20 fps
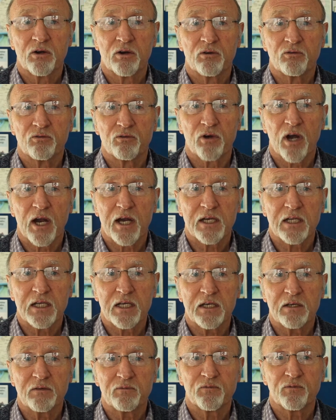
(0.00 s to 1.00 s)

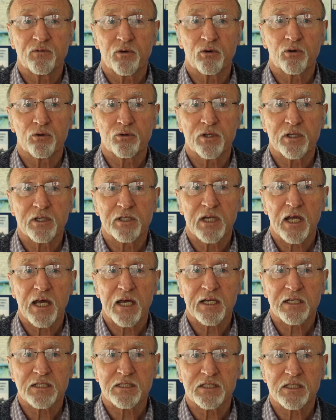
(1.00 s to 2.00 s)
ready for the
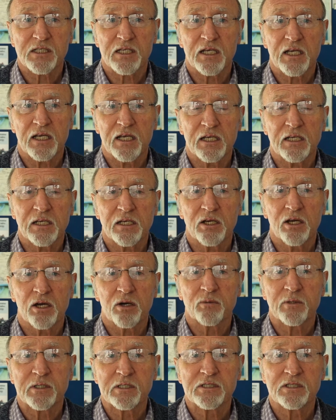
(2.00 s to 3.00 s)
next
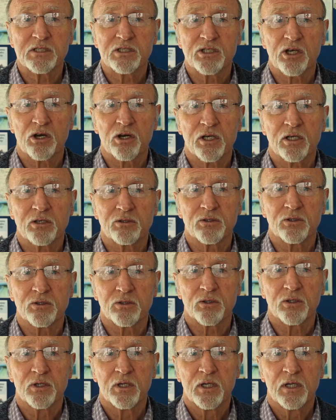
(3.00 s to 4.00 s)
incoming
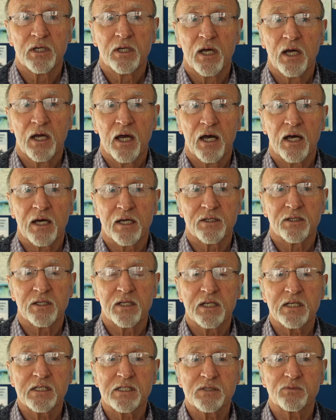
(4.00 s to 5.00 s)
cycle. And
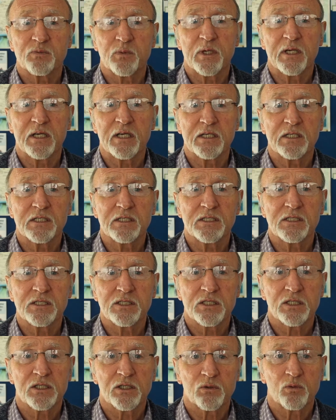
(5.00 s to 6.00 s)
this
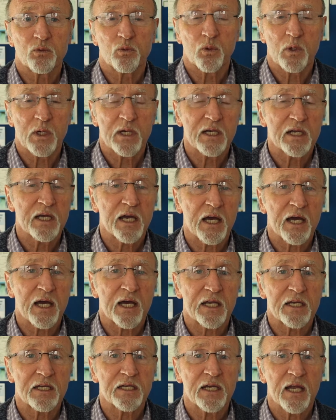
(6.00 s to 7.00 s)
means we
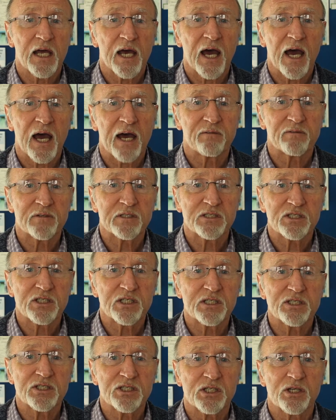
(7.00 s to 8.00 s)
can have a
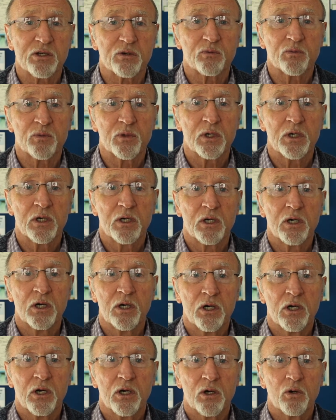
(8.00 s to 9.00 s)
system
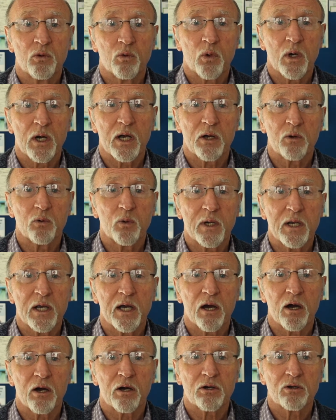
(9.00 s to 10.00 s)
where we
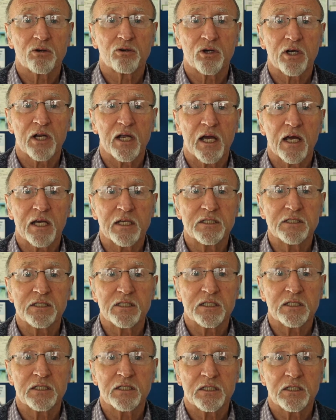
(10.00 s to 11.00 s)
are
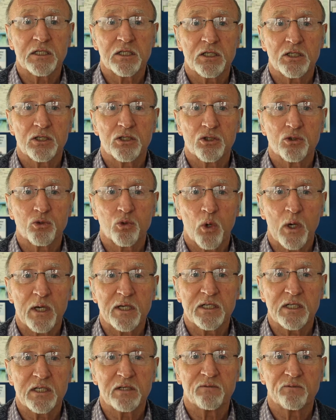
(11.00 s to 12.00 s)
creating
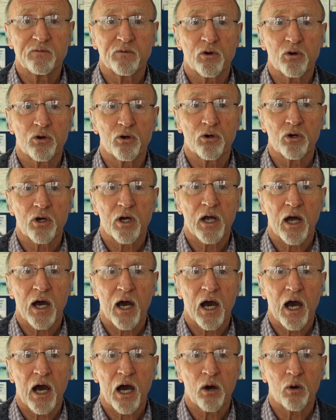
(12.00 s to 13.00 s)

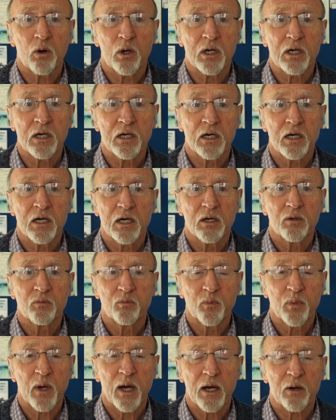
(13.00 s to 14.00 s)
24-hour
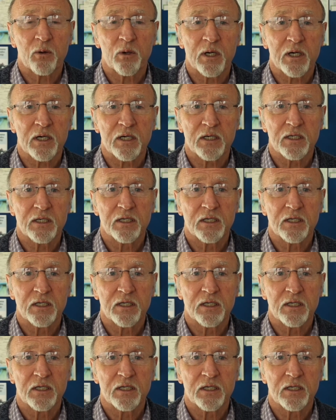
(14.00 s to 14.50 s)
power.